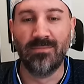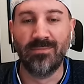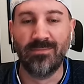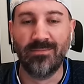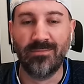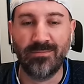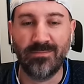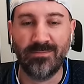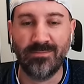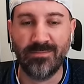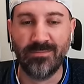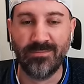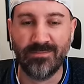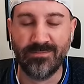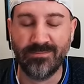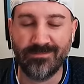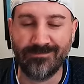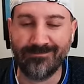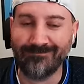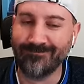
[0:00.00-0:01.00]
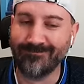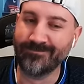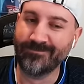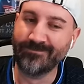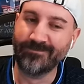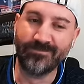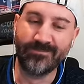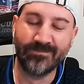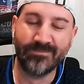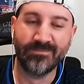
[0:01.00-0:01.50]

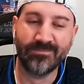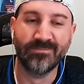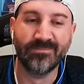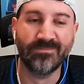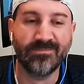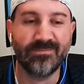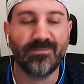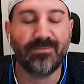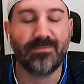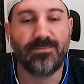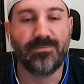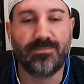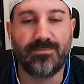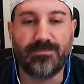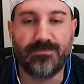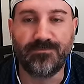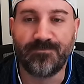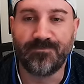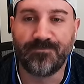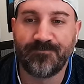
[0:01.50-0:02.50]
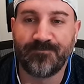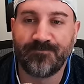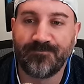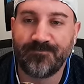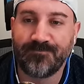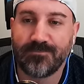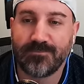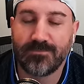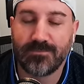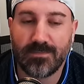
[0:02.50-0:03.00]

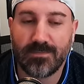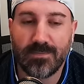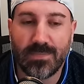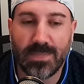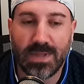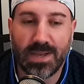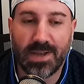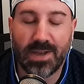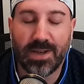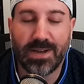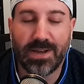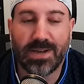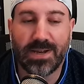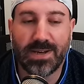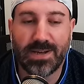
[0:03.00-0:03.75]
(not speaking)